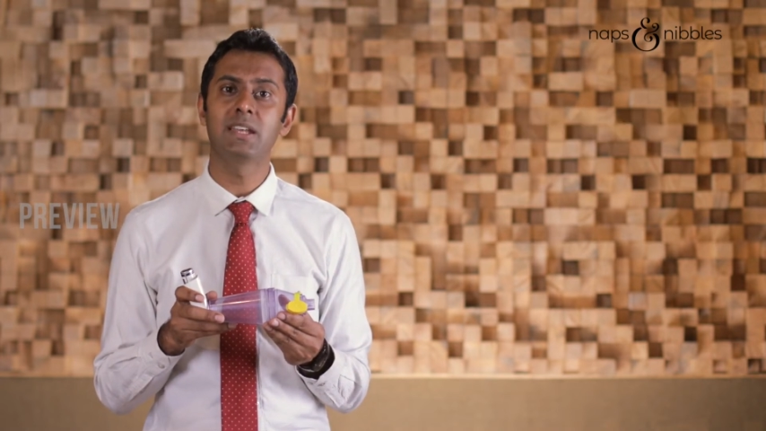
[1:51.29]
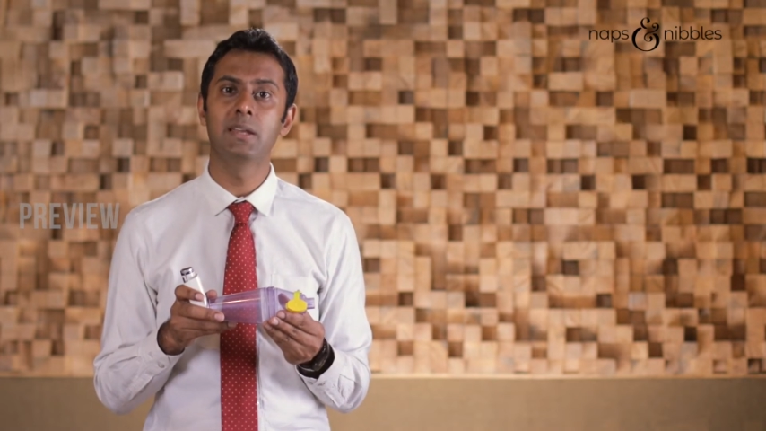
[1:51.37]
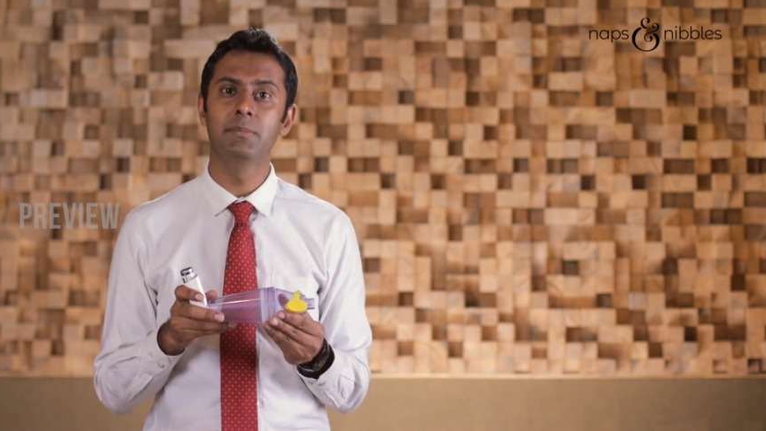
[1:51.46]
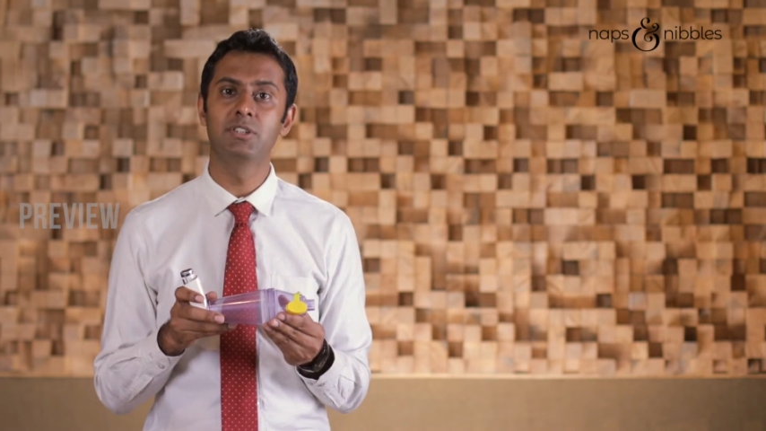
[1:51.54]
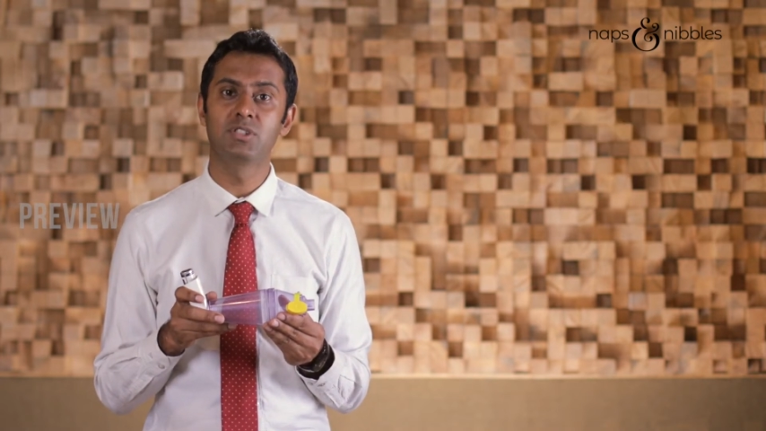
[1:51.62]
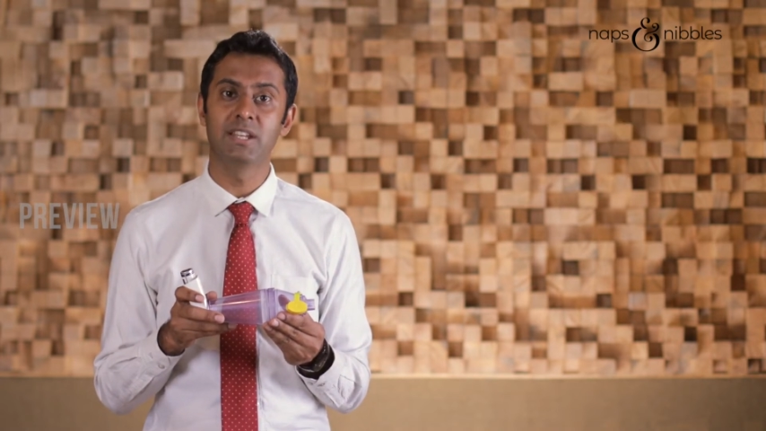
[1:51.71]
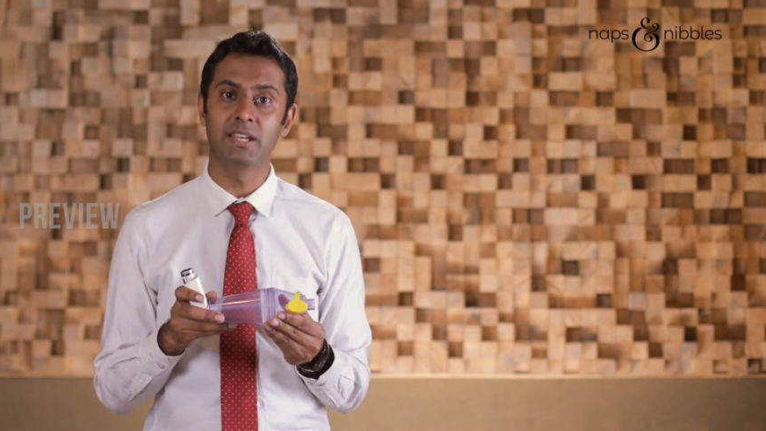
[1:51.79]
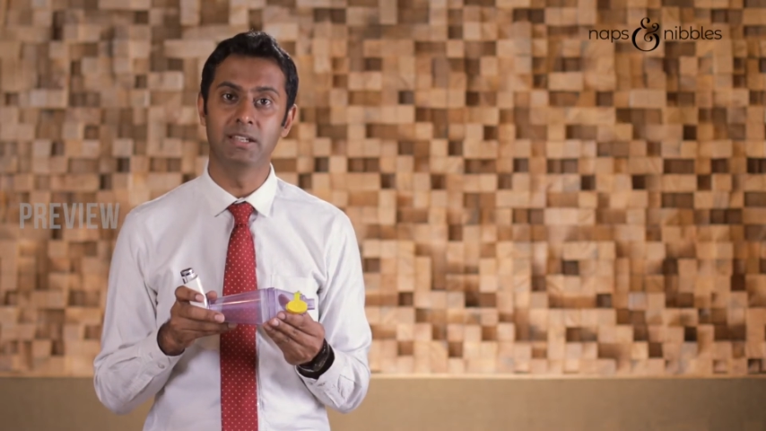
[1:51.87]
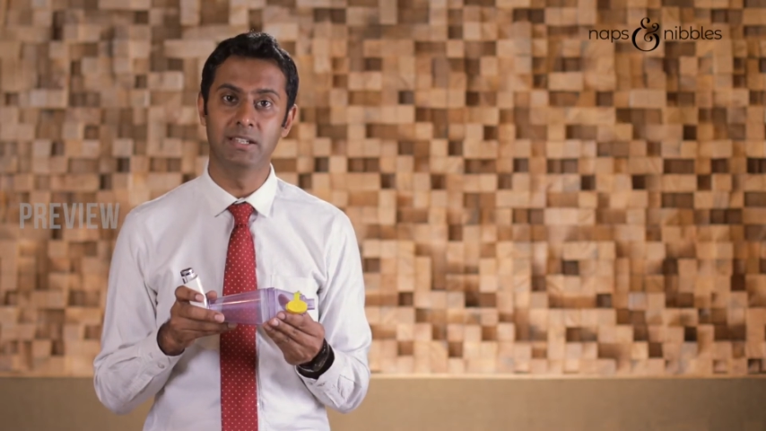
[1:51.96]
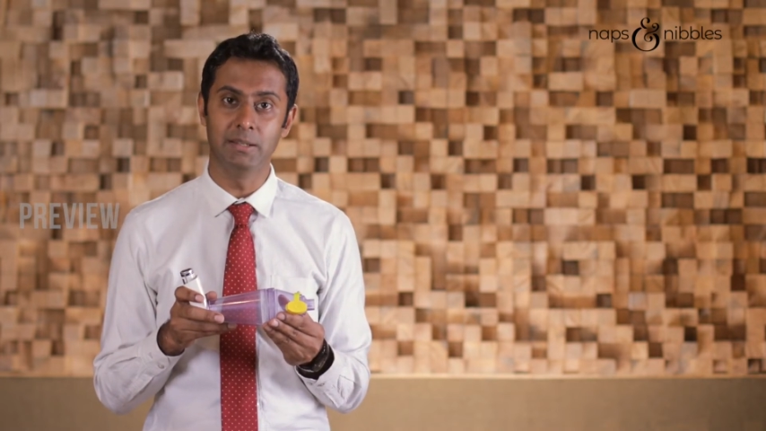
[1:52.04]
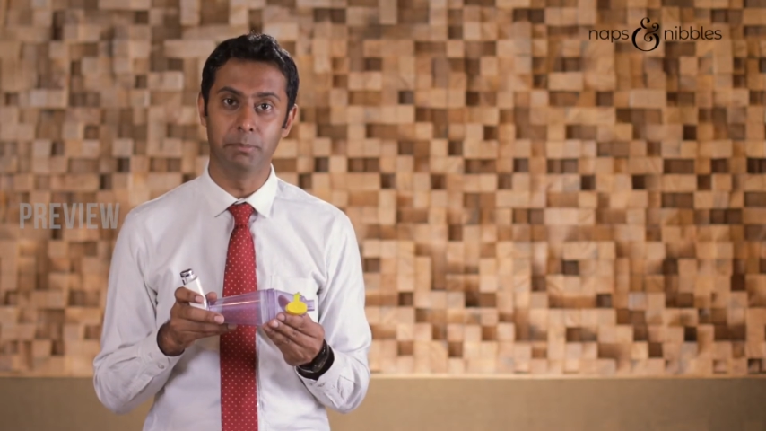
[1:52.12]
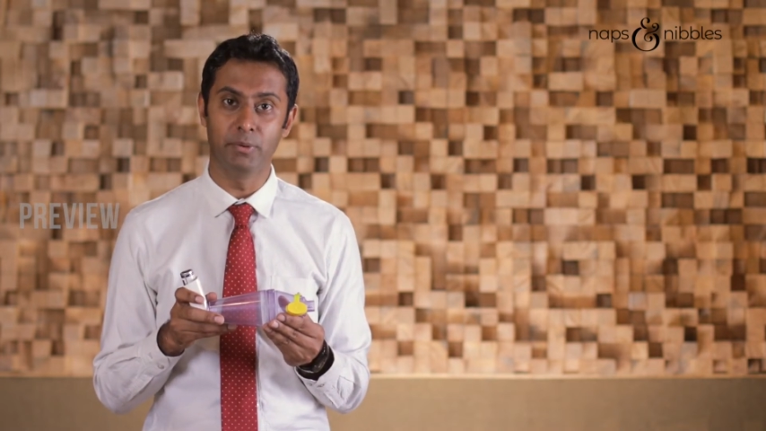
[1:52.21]
able to take
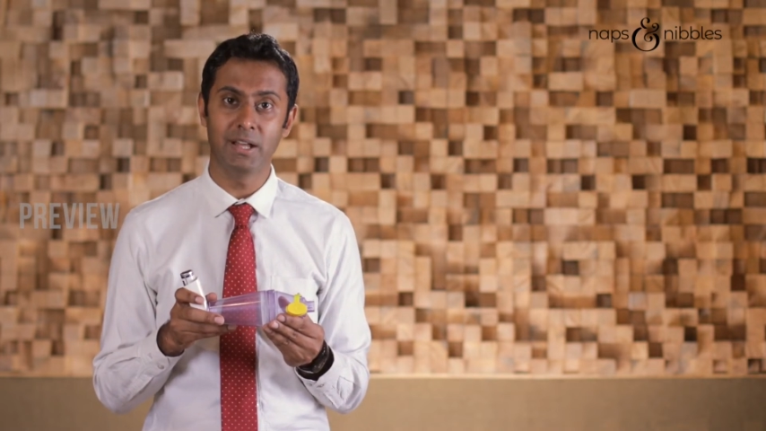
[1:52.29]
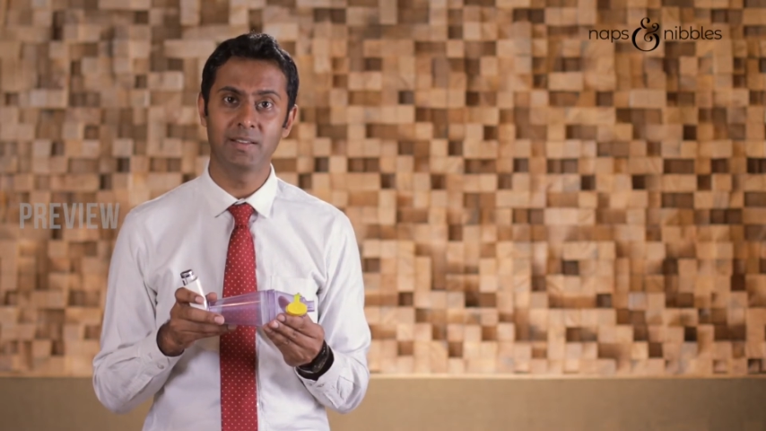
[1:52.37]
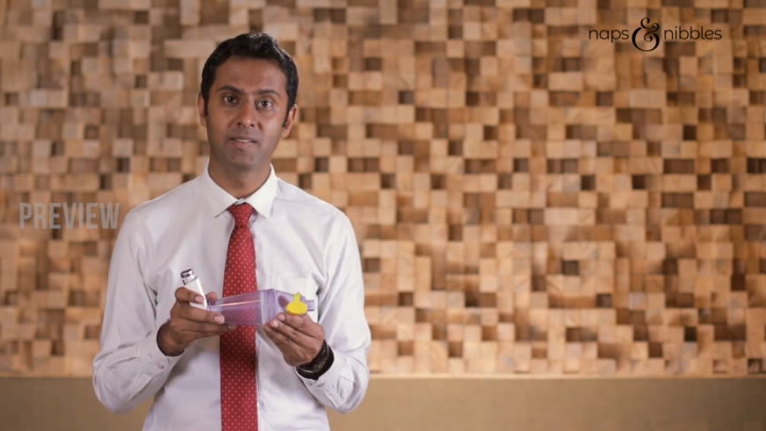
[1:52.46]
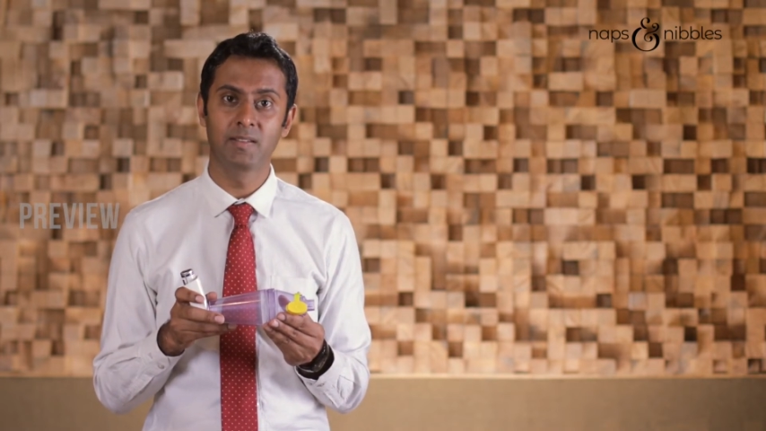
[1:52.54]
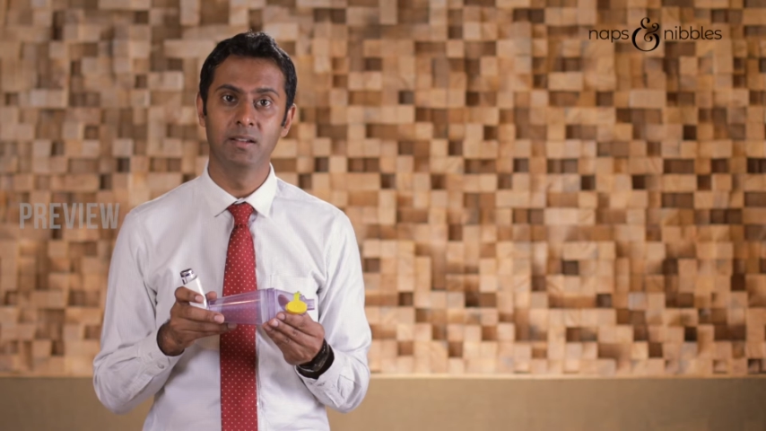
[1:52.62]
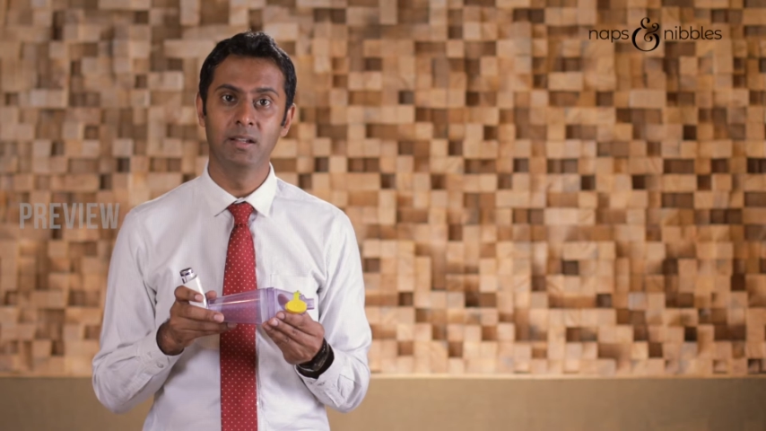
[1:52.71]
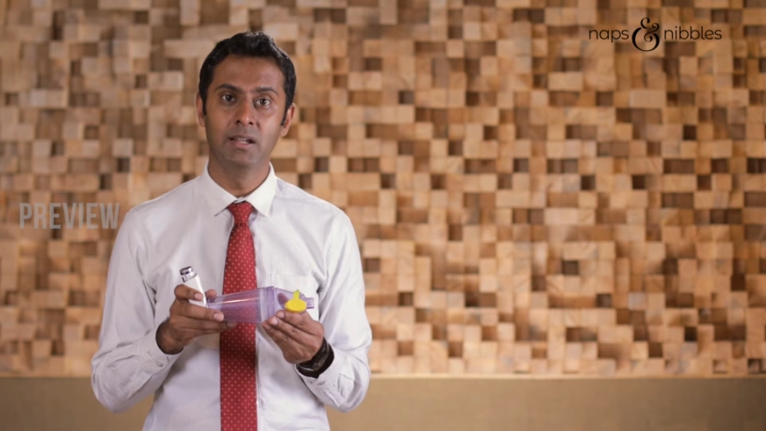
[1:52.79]
deep breaths,